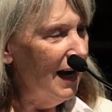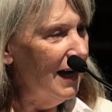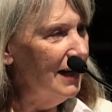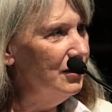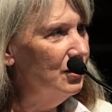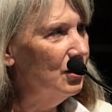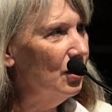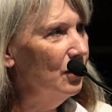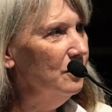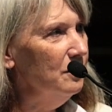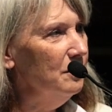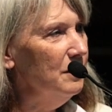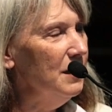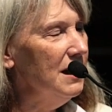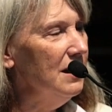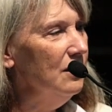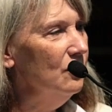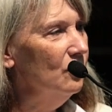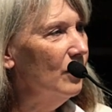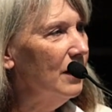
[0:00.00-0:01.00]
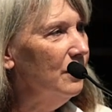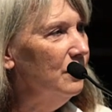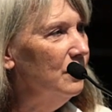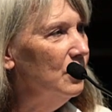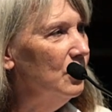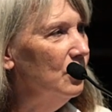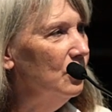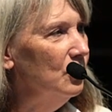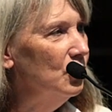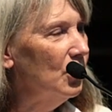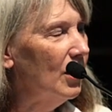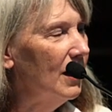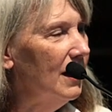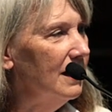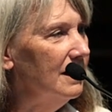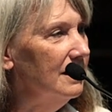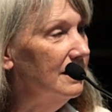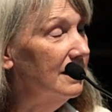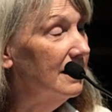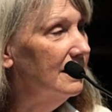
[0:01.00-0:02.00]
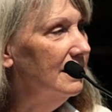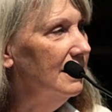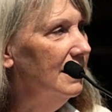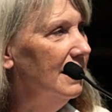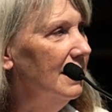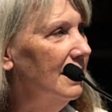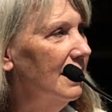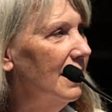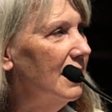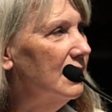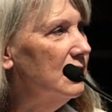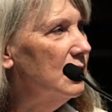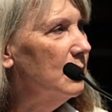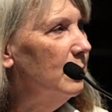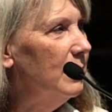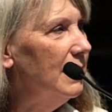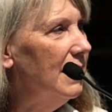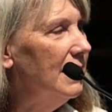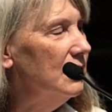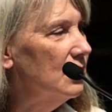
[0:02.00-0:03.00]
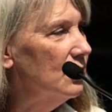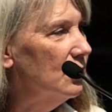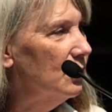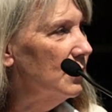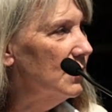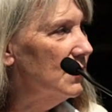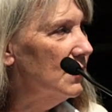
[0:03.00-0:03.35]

I don't mean refuge either as a place to